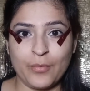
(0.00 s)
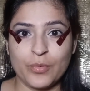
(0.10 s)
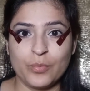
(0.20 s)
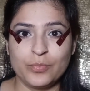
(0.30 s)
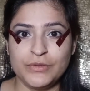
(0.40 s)
I
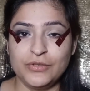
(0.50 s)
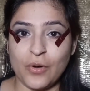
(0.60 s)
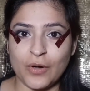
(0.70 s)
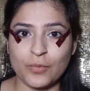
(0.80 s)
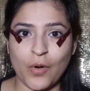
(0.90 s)
would
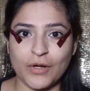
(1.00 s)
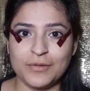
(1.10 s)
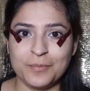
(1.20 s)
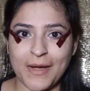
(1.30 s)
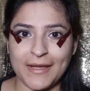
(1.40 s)
not
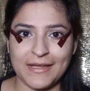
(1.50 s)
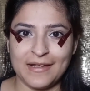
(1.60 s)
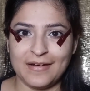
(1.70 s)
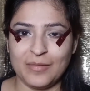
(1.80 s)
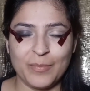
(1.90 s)
want
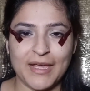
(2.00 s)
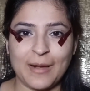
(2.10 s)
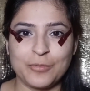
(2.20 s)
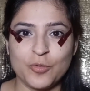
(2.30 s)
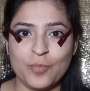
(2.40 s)
my
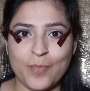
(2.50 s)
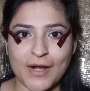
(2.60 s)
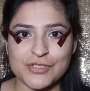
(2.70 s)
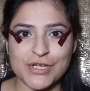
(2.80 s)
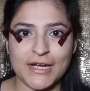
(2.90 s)
makeup to
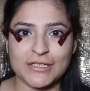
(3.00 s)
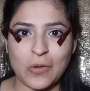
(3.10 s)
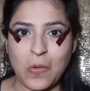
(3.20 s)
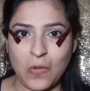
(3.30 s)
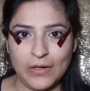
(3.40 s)
budge
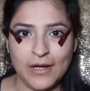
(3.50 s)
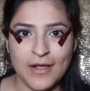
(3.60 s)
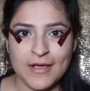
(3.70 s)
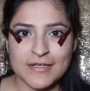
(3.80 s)
at all.